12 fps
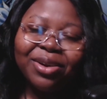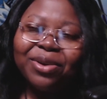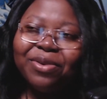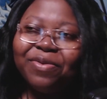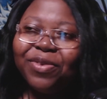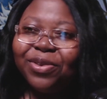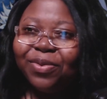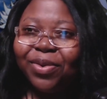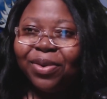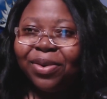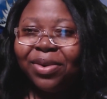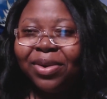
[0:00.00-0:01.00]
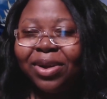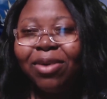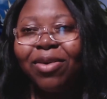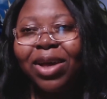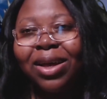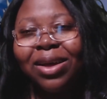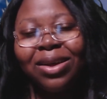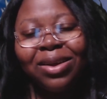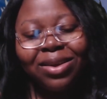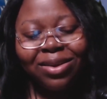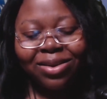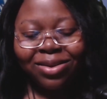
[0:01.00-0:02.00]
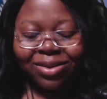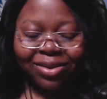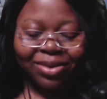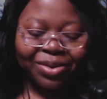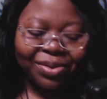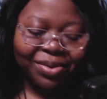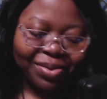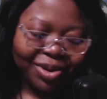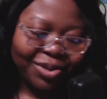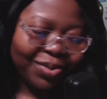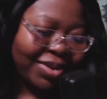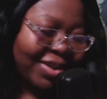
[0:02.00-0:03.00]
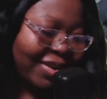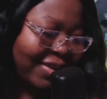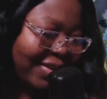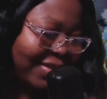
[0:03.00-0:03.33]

First of all, okay, where do I start?